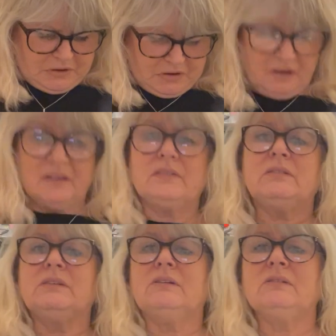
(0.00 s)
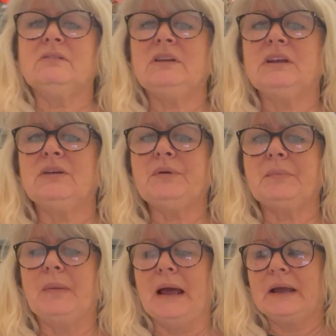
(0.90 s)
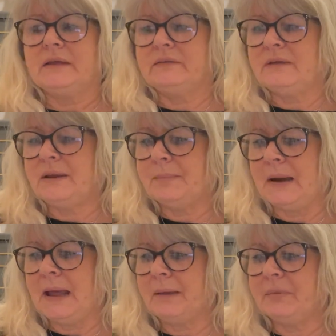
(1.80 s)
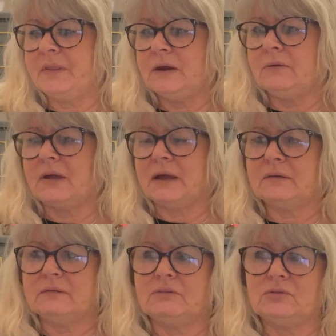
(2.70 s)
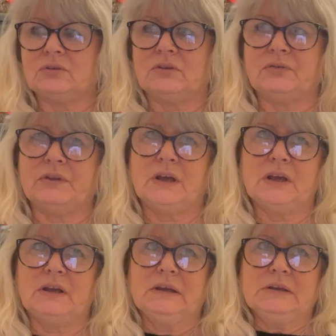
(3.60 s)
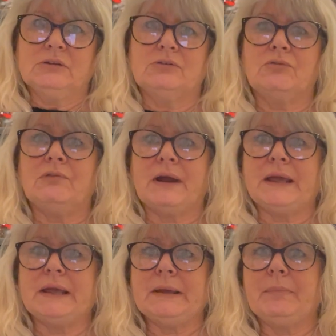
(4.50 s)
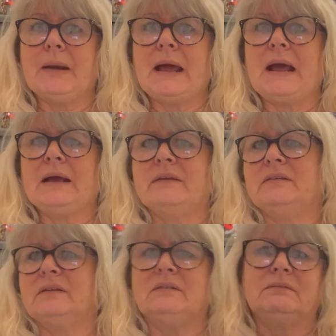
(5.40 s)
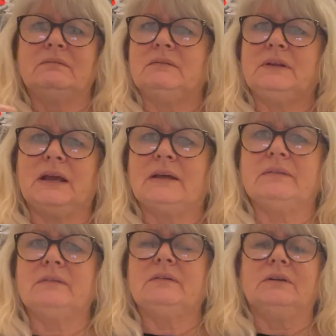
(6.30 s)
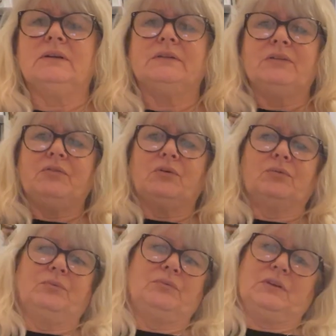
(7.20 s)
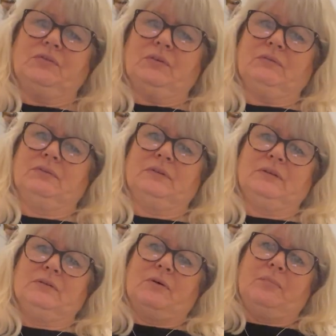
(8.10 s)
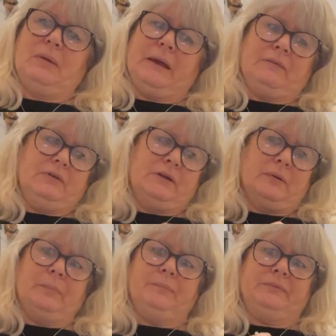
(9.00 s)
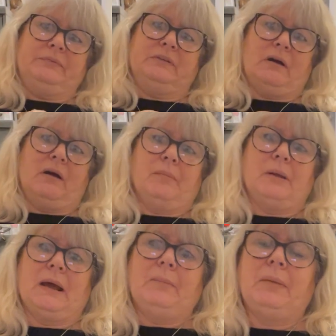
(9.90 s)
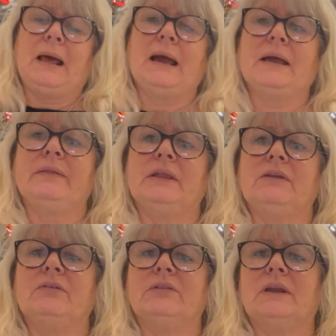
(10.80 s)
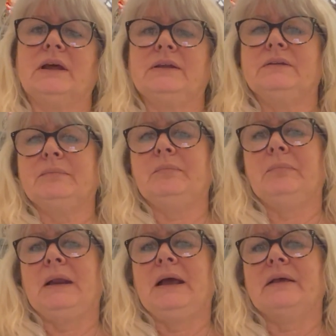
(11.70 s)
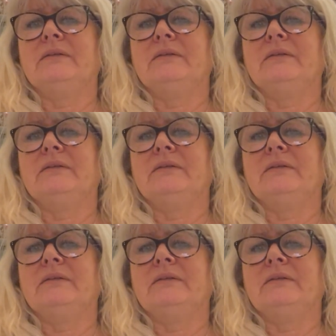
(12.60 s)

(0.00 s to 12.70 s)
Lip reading: because you know with black, you say black, but then you get sort of grey blacks, and yeah, you know, they've all different. You've got black, real dark black, and then you've got the lighter blacks,